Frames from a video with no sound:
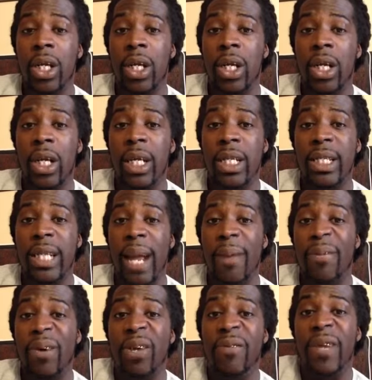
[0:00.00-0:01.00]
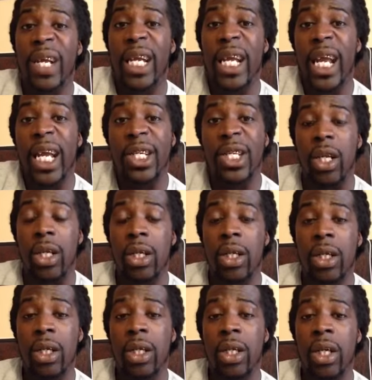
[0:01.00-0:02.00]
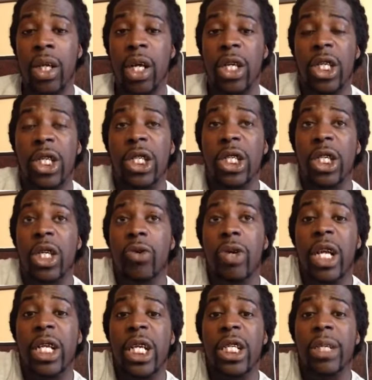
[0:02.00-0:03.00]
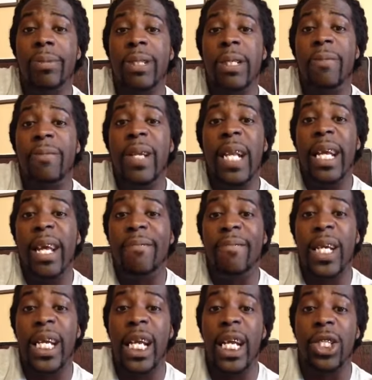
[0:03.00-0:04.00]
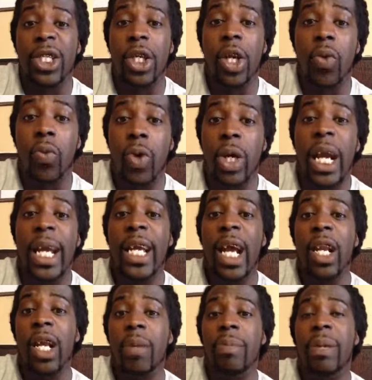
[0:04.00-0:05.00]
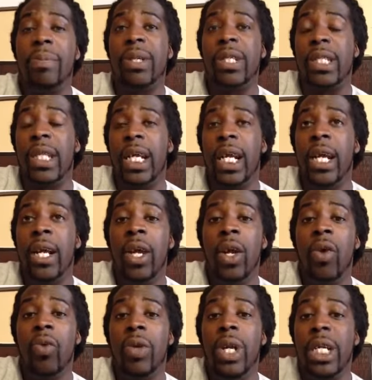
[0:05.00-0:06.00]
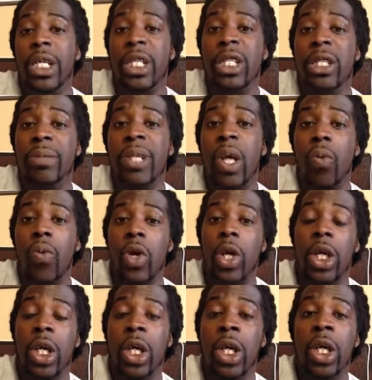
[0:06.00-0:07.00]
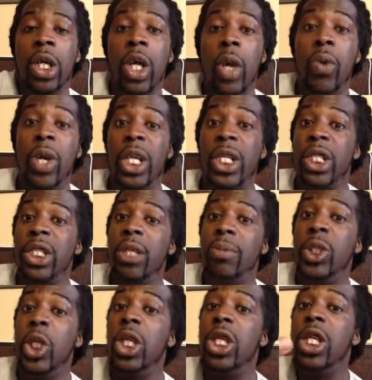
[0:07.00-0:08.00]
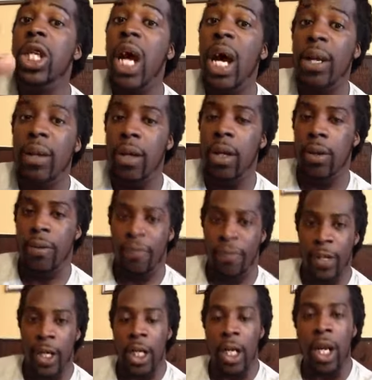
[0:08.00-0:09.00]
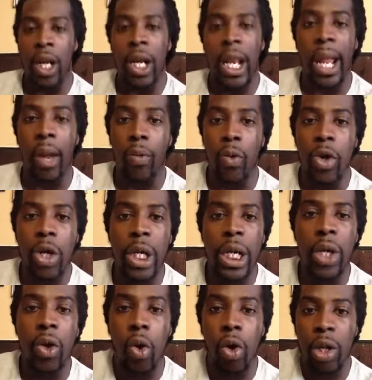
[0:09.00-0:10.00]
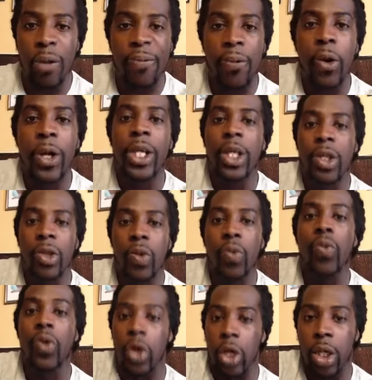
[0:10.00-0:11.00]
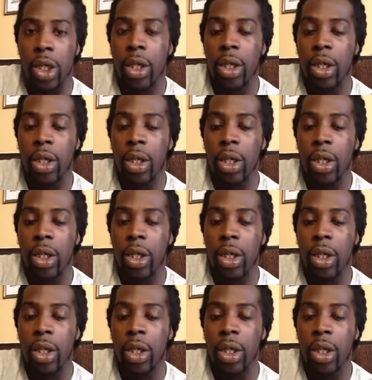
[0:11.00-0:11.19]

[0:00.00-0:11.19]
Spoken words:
it's time for a vacation. Because your relationship should feel like a vacation, not work. I hear a lot of people say relationships are work. Your relationship should not feel like work in order for it to work.